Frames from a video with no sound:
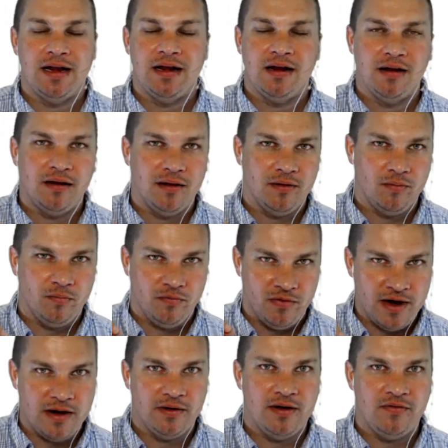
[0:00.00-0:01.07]
in a
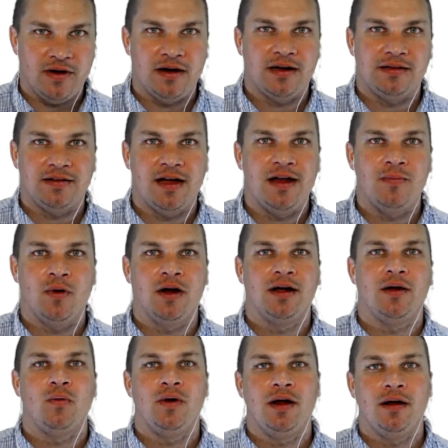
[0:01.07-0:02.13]
very, very tight
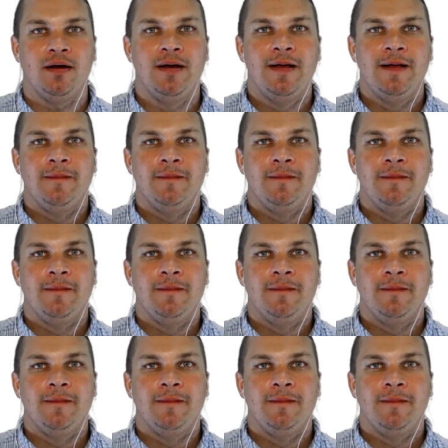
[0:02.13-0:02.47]
market where